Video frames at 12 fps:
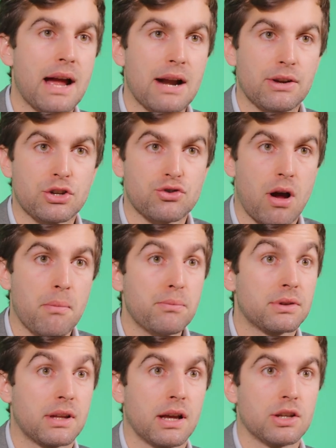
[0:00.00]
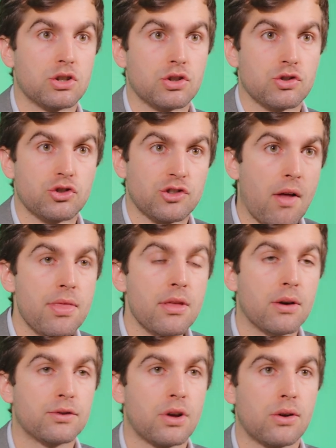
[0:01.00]
Eric Trump, the son
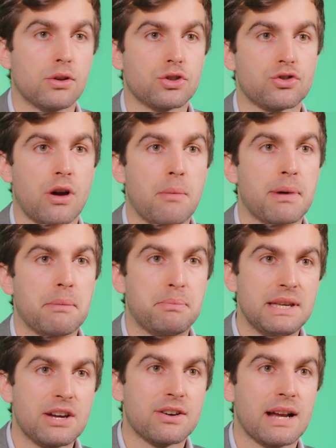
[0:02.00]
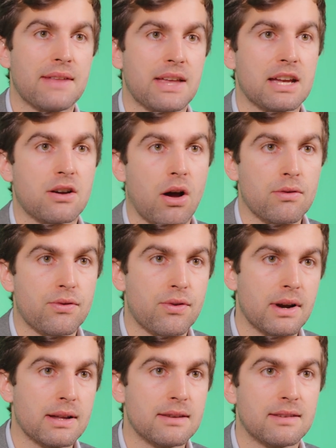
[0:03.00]
of Donald Trump, appeared at a
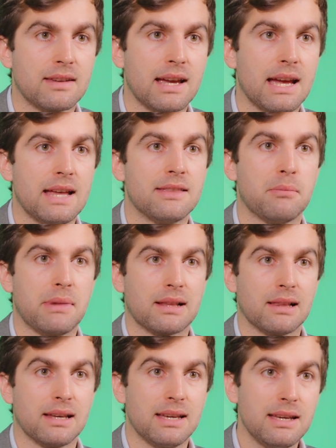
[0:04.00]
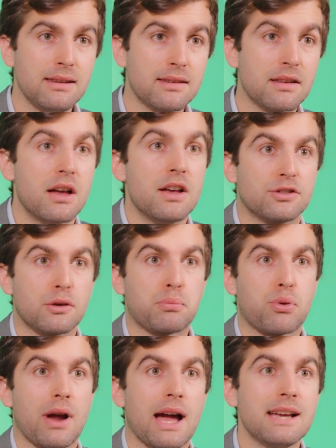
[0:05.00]
conference in the Middle East,
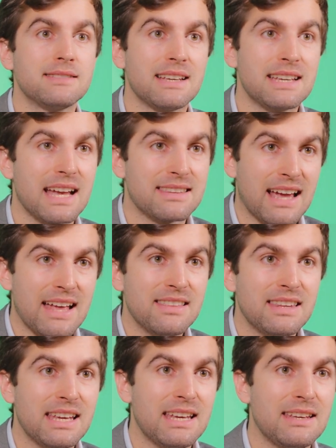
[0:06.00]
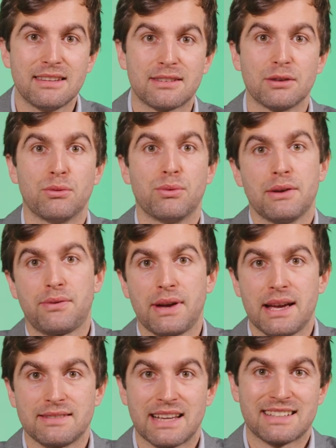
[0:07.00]
surprising attendees with
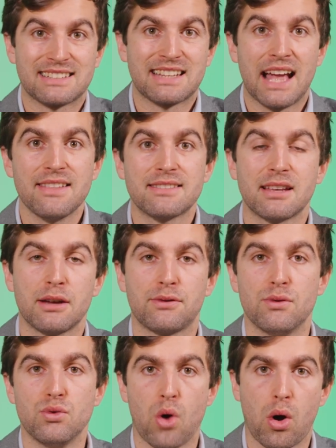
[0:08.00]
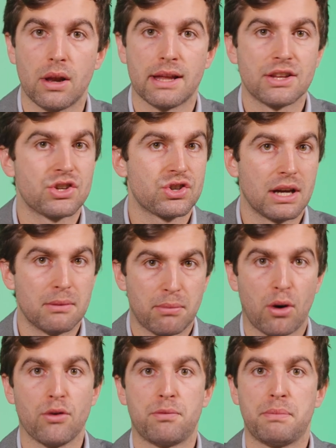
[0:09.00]
his extensive knowledge in
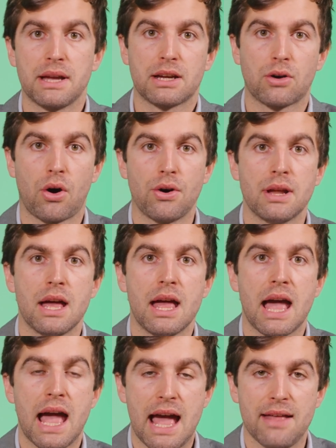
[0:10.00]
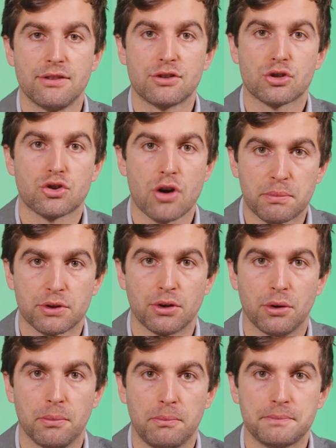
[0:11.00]
both Bitcoin and
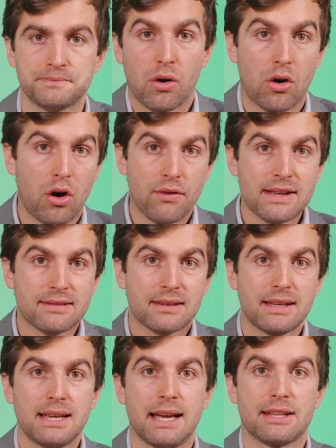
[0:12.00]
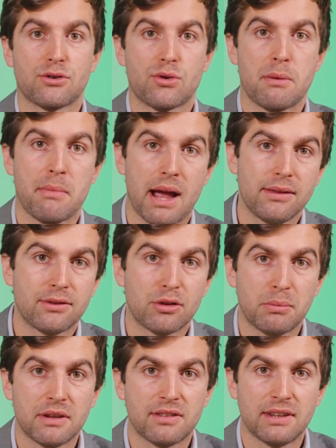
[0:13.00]
crypto. Obviously, it remains to
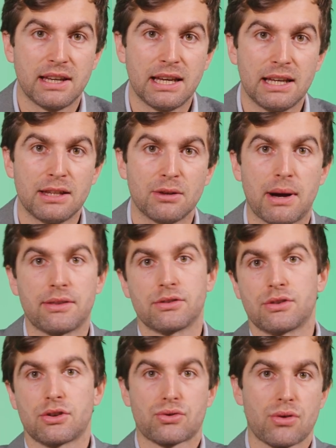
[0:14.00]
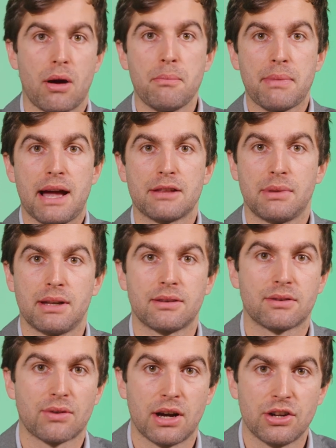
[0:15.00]
be seen whether the Trump
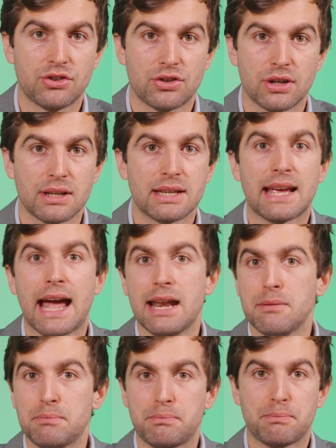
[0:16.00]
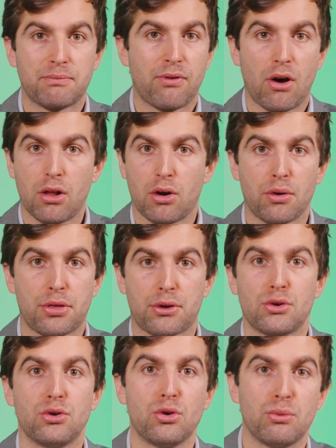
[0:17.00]
administration can follow
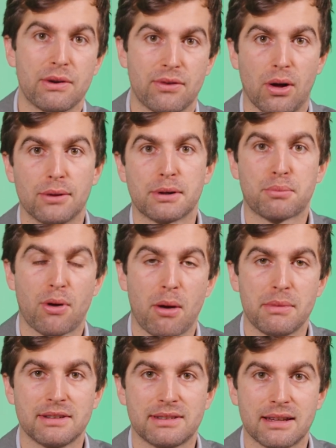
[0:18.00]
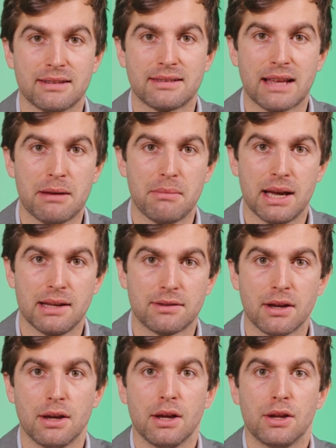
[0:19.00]
through with all the promises they
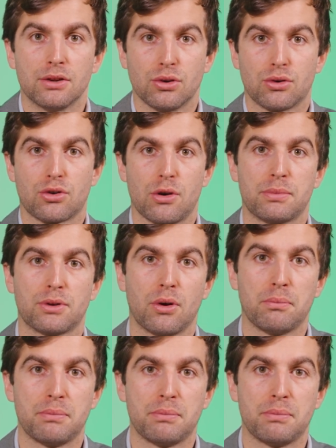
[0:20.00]
made to crypto